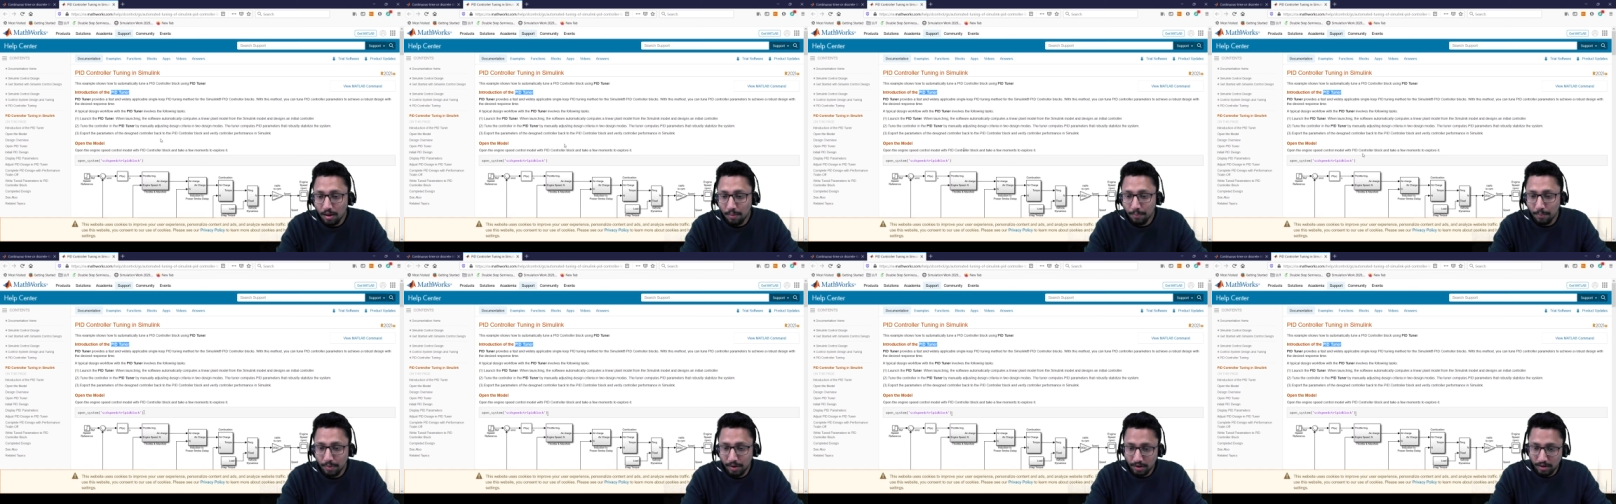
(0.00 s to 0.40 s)

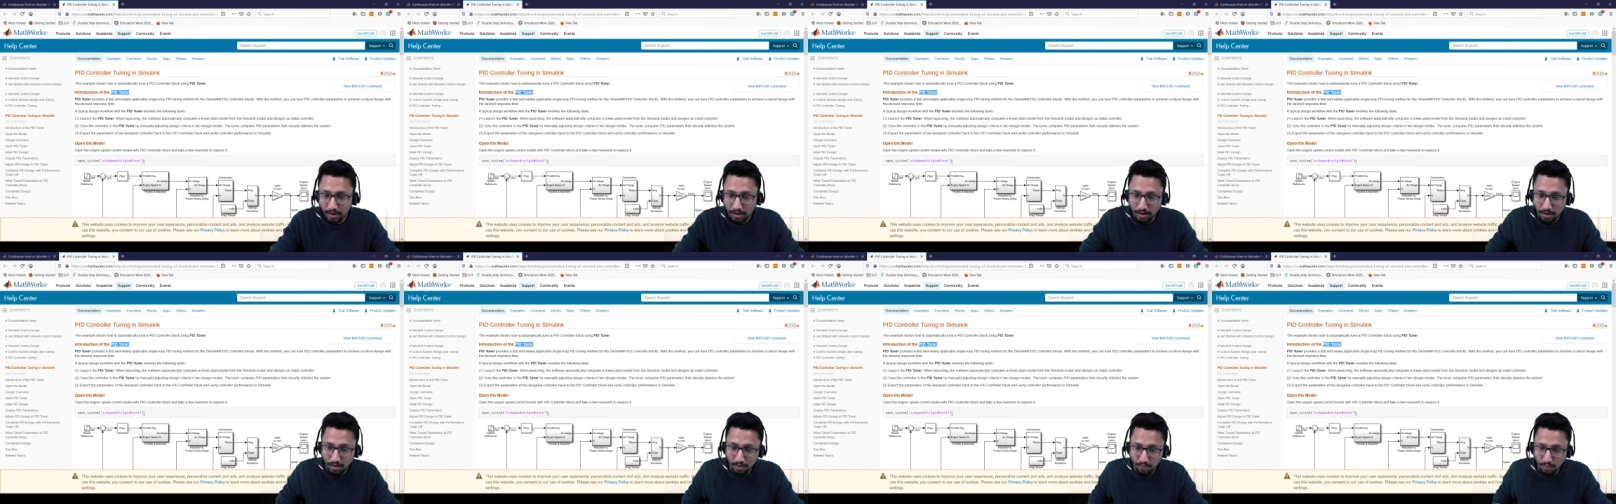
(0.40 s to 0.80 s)
But
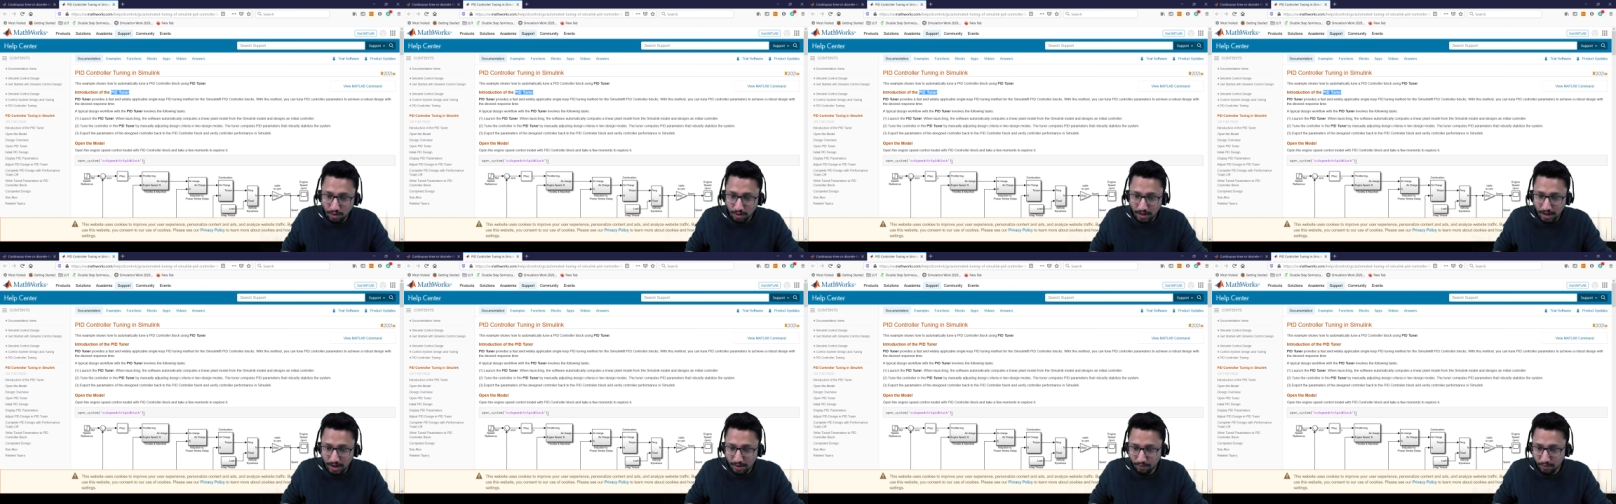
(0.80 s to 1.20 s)

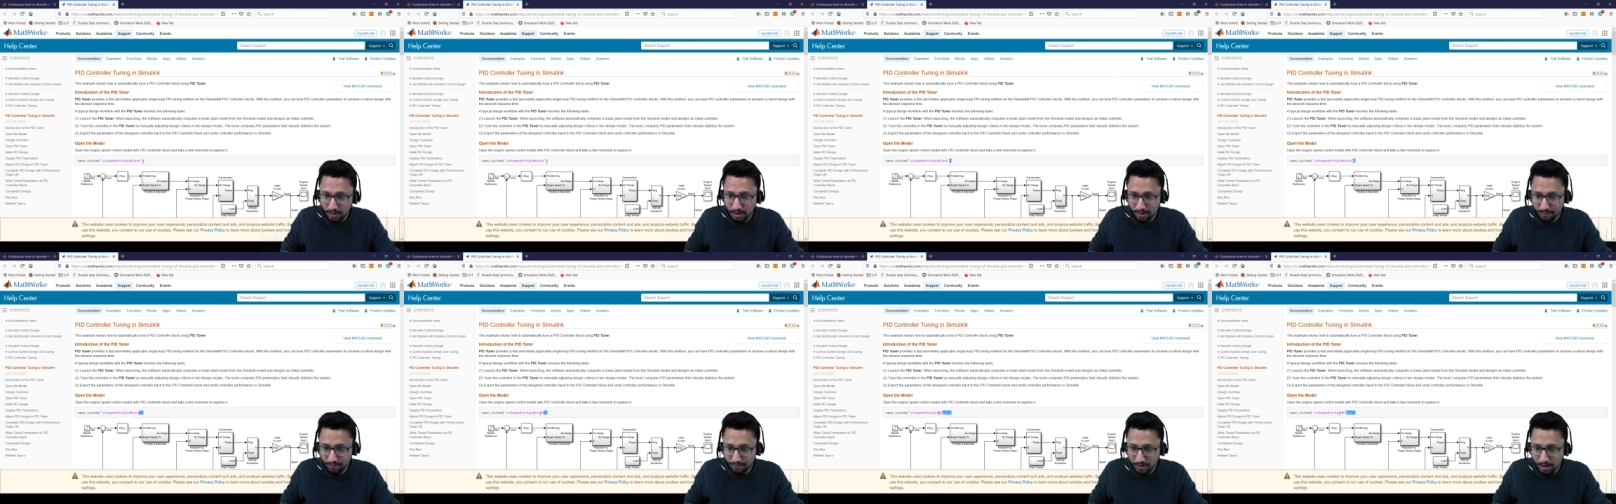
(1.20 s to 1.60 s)
what I would
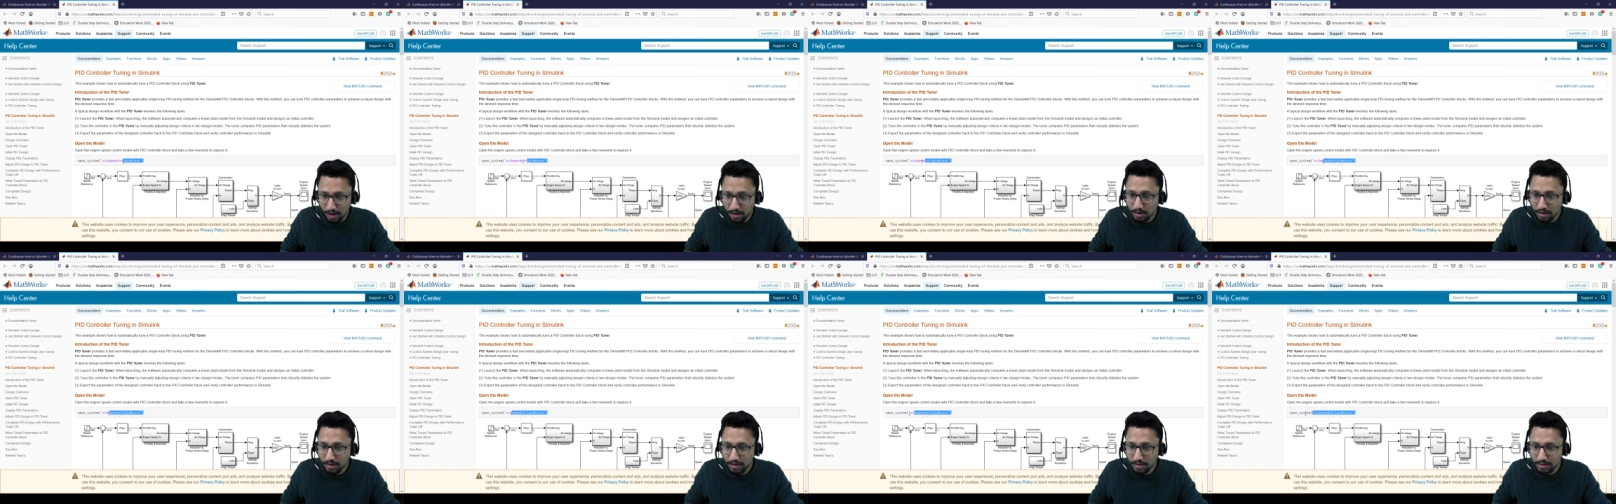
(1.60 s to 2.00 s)
have
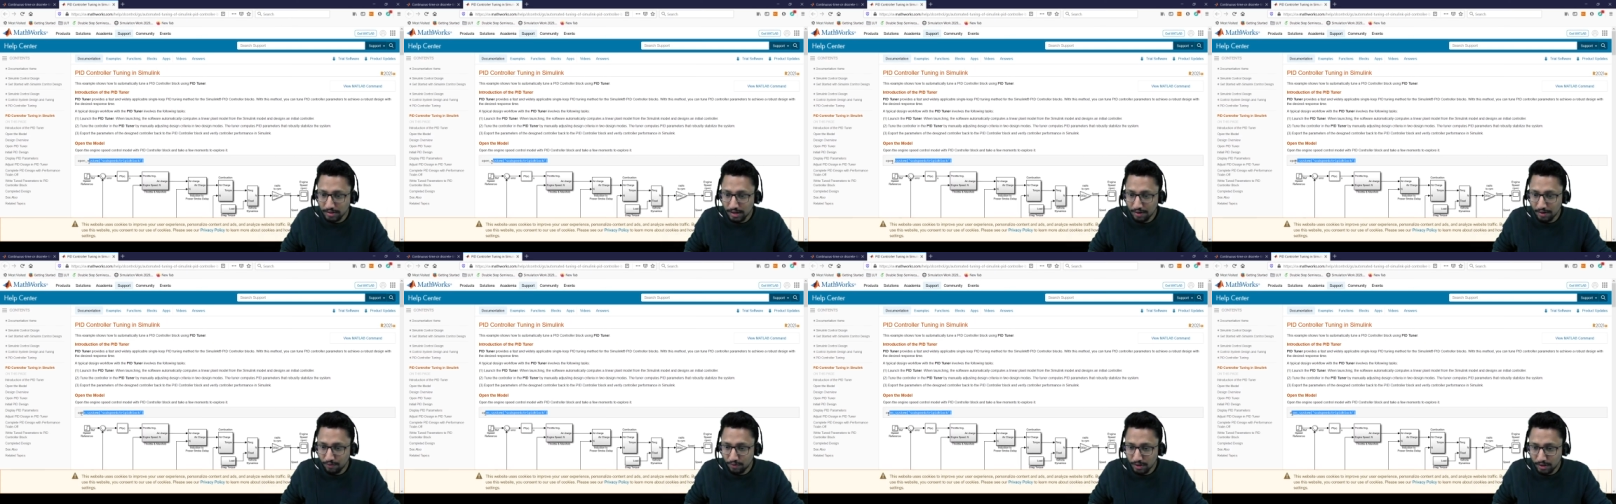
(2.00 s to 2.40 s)
done is
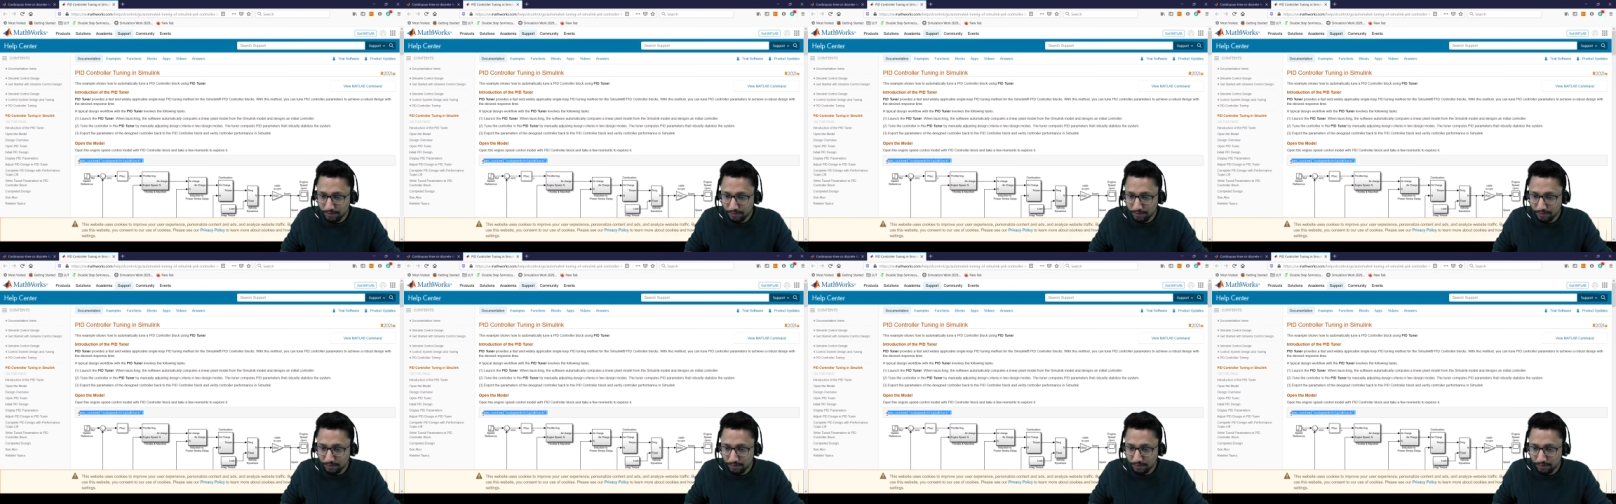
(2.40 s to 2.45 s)
I would